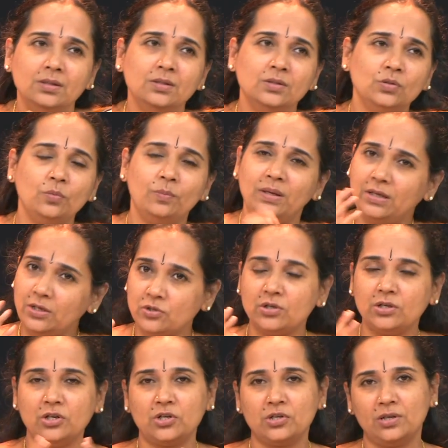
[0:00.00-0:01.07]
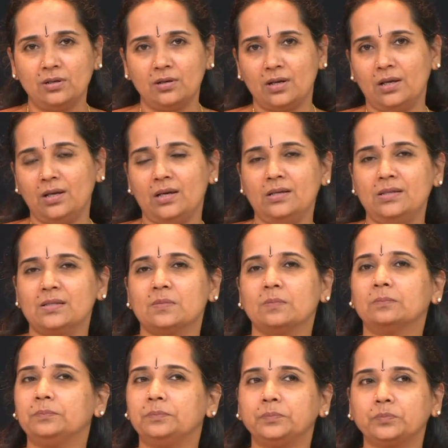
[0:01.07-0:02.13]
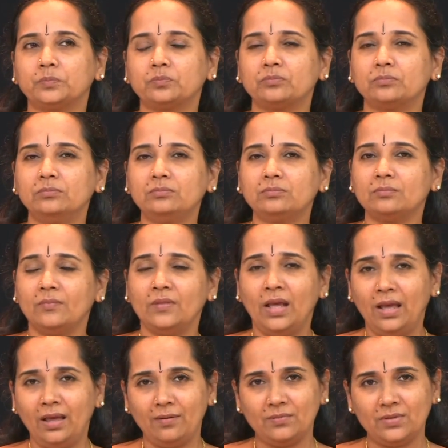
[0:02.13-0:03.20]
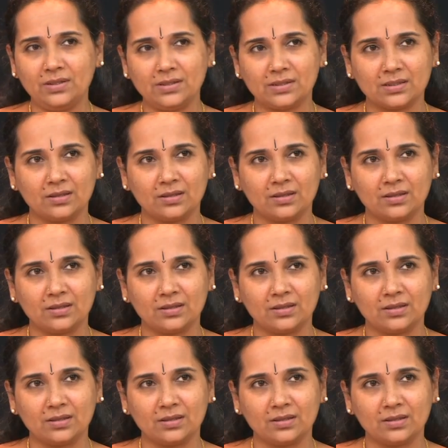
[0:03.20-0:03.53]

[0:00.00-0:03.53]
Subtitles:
So many traditional ragas have this